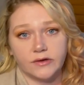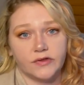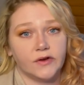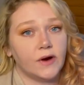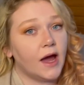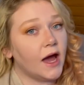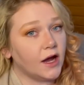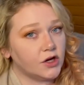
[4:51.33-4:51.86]

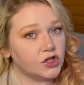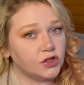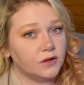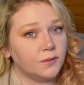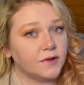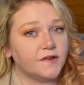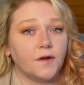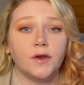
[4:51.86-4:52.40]
there actually
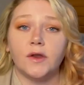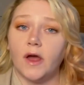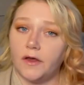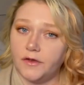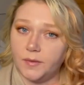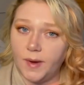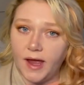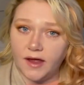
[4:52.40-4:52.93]
was
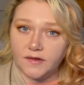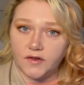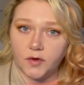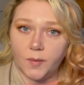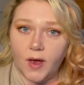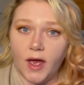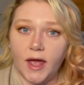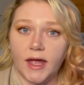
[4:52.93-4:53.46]
another
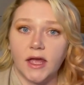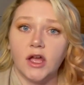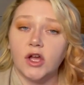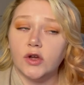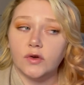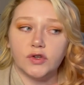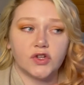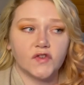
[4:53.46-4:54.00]
passerby
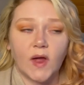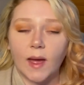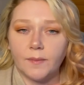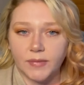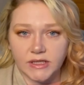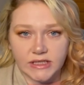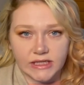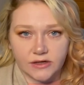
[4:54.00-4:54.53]
who just
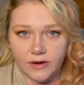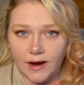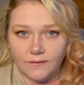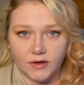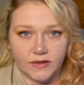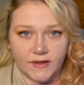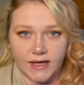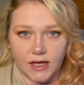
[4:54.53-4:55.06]
happened to hear
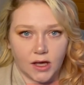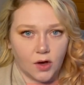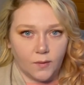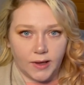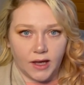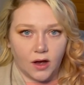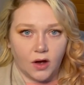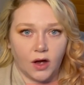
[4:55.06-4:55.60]
everything
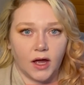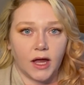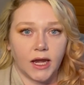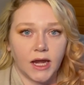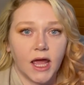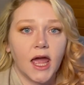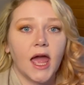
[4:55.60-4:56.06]
going on.